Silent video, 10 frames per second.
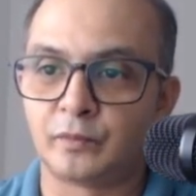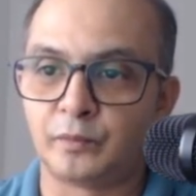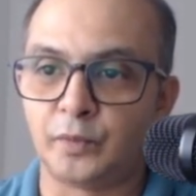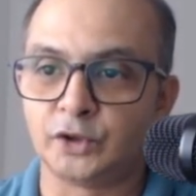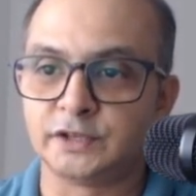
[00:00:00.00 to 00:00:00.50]

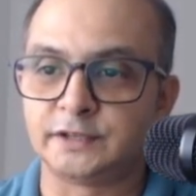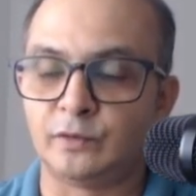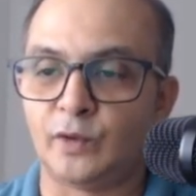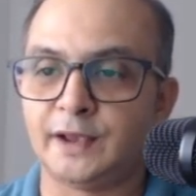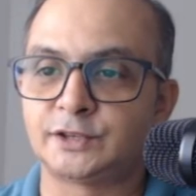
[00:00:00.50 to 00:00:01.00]
positive.
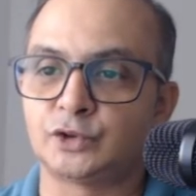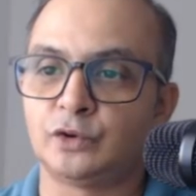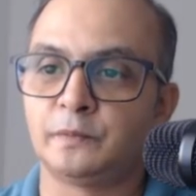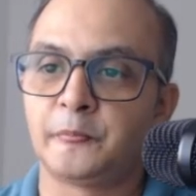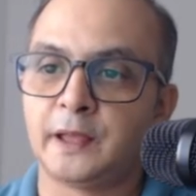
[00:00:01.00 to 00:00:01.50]
Why
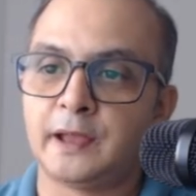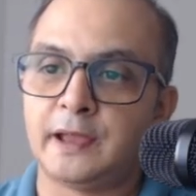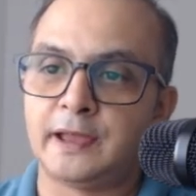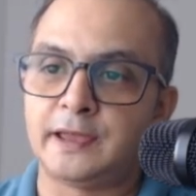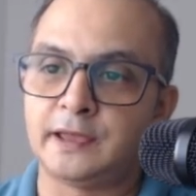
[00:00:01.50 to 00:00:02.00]
so?
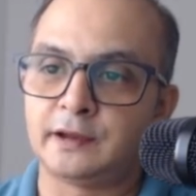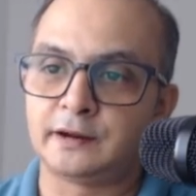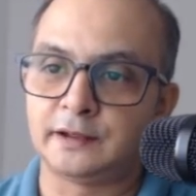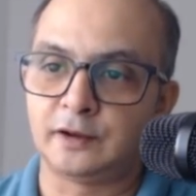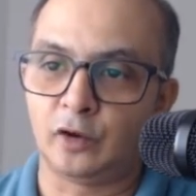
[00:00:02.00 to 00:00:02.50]

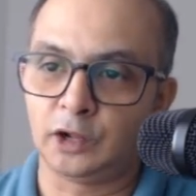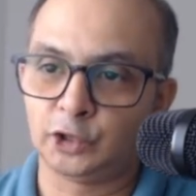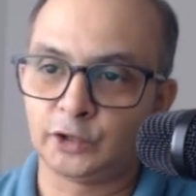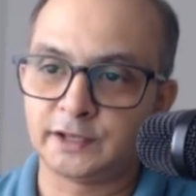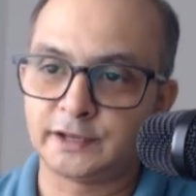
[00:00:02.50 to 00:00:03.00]
Here,
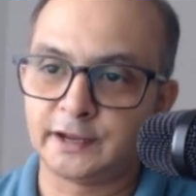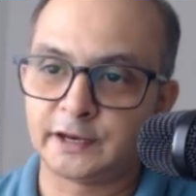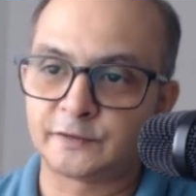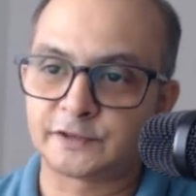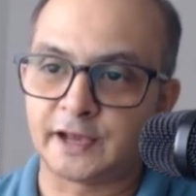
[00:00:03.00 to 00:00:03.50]
although there is a
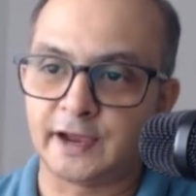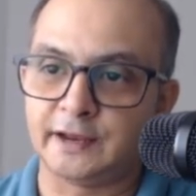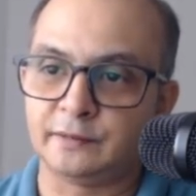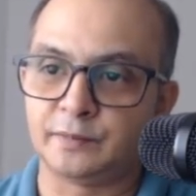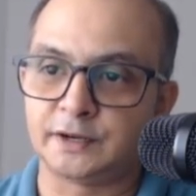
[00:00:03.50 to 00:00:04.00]
negative
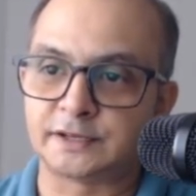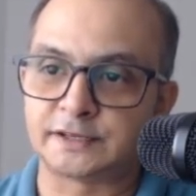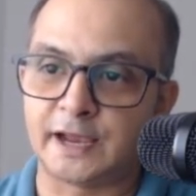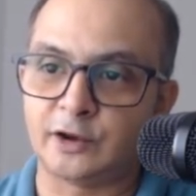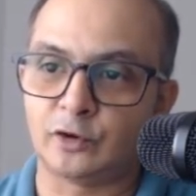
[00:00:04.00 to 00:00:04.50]
sign, but
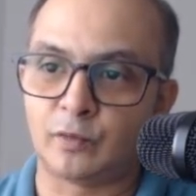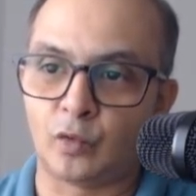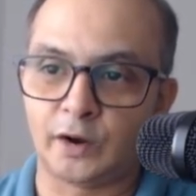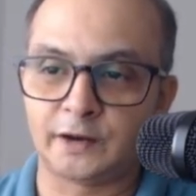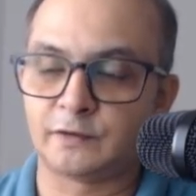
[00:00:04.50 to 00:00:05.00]
sign of
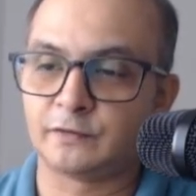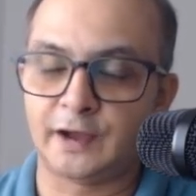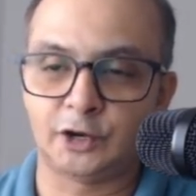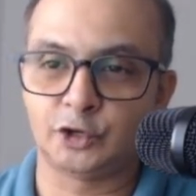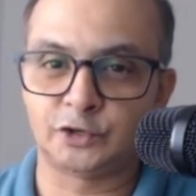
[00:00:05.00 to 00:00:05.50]
whatever
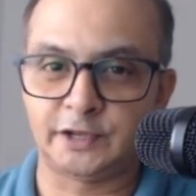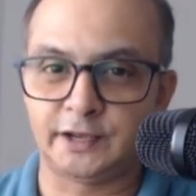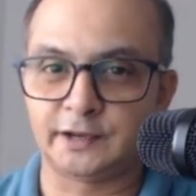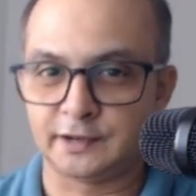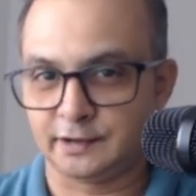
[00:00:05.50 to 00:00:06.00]
value you
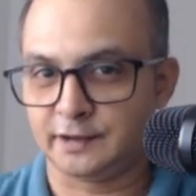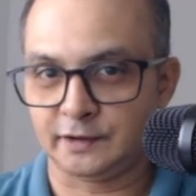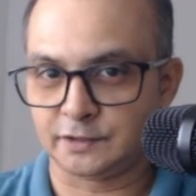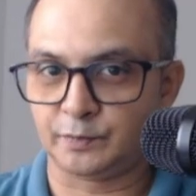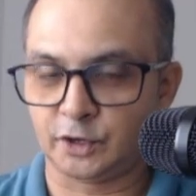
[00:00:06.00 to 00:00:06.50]
take
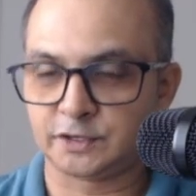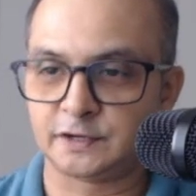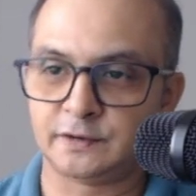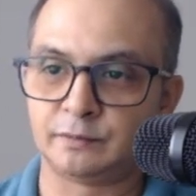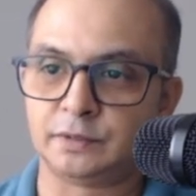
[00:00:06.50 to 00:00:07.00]
as a
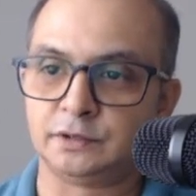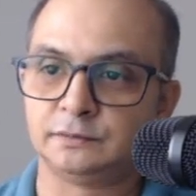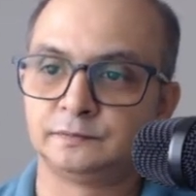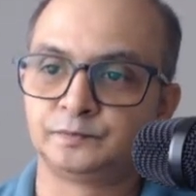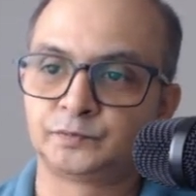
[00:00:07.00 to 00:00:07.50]
positive number,
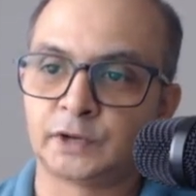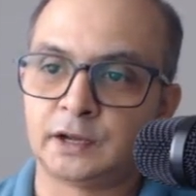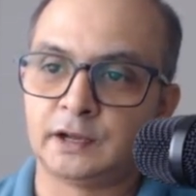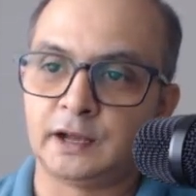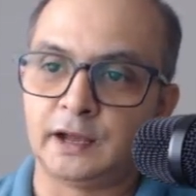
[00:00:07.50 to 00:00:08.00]

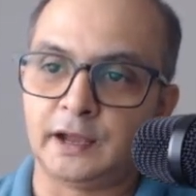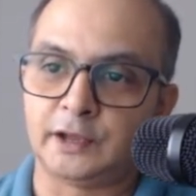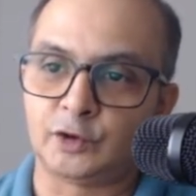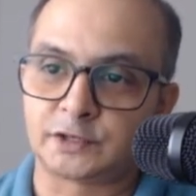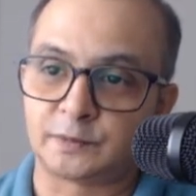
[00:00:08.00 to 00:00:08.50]

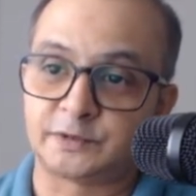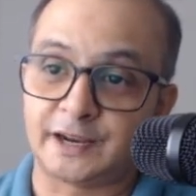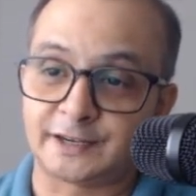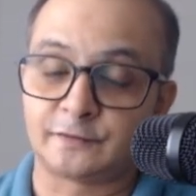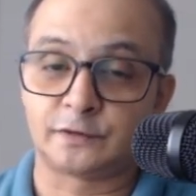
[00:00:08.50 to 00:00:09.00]
you're
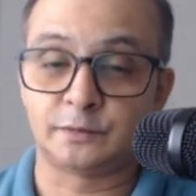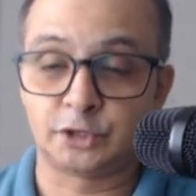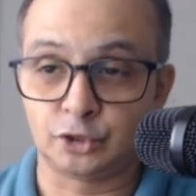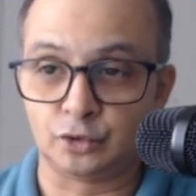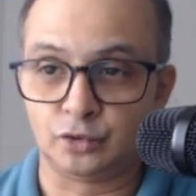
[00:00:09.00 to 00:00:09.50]
subtracting from
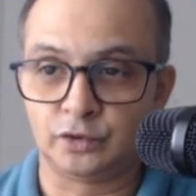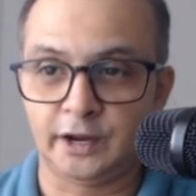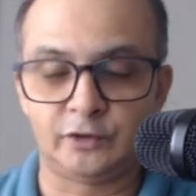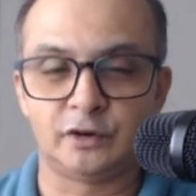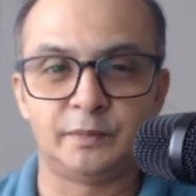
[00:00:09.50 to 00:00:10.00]
2,
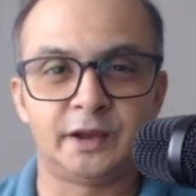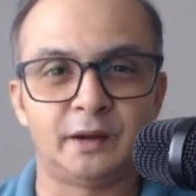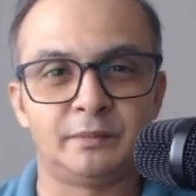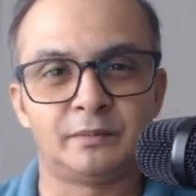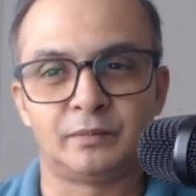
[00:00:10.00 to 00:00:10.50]
it will
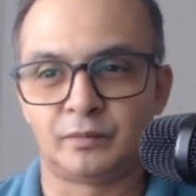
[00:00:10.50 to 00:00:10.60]
become